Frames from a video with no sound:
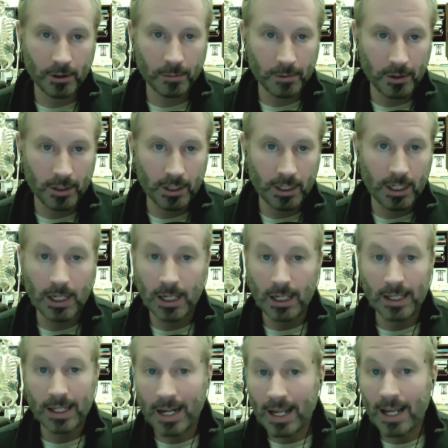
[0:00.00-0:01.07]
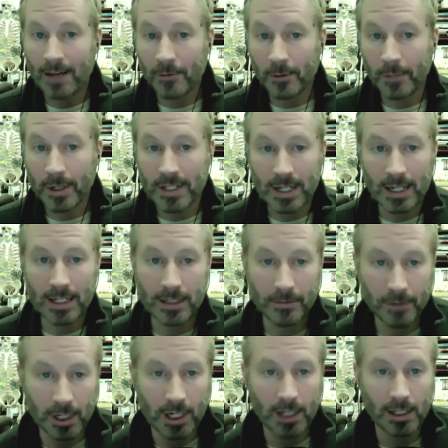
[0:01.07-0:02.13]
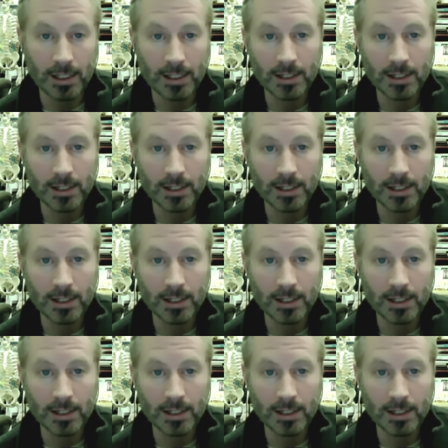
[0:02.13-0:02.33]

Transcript: community than I have from my scientific colleagues,